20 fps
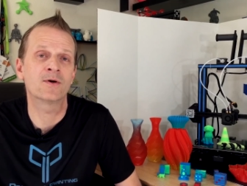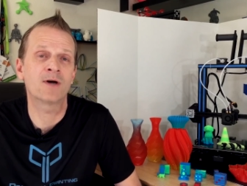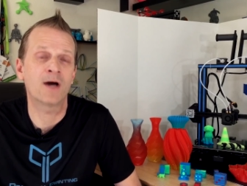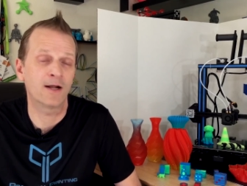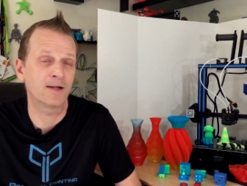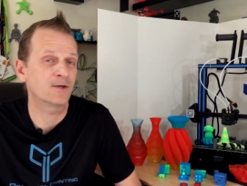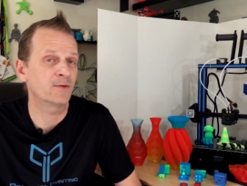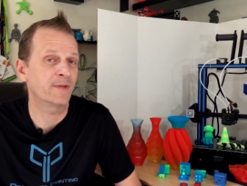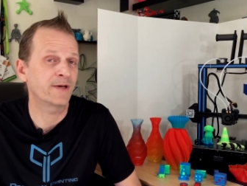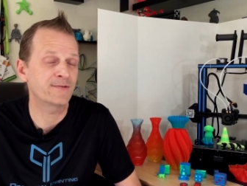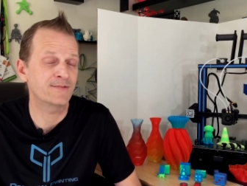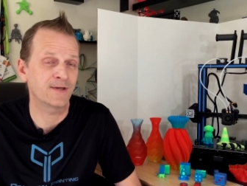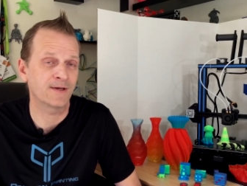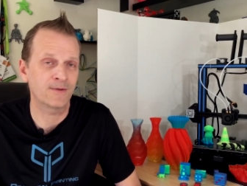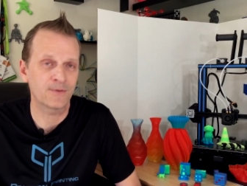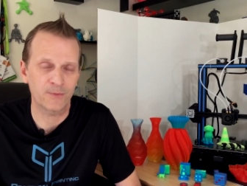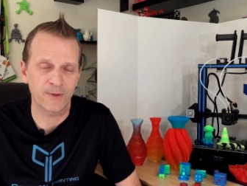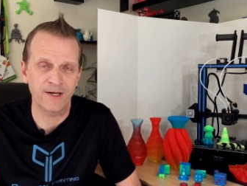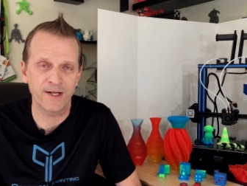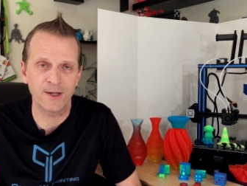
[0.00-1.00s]
cool color
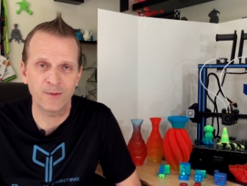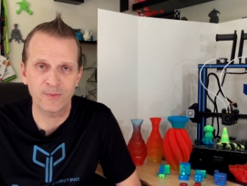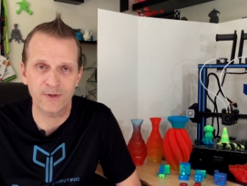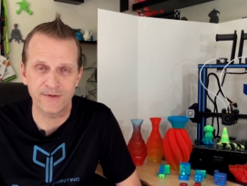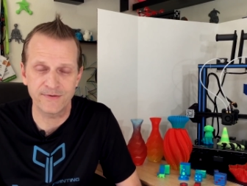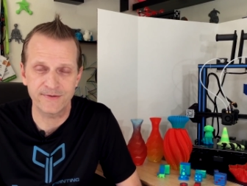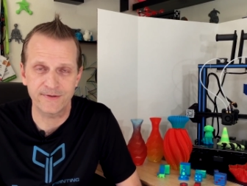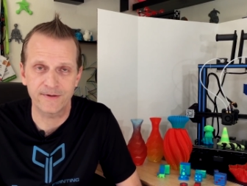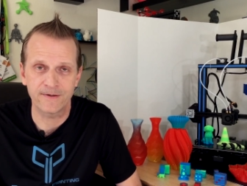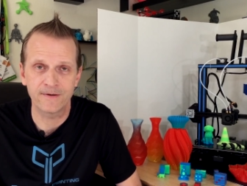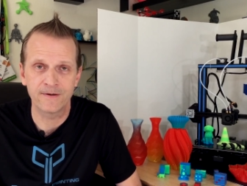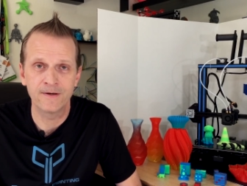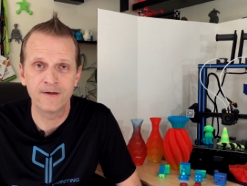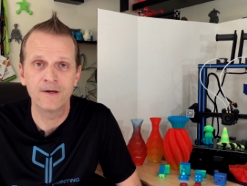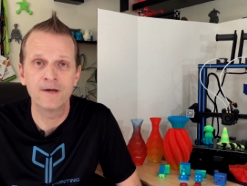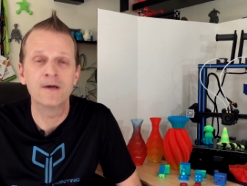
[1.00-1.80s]
mixing 3D printer.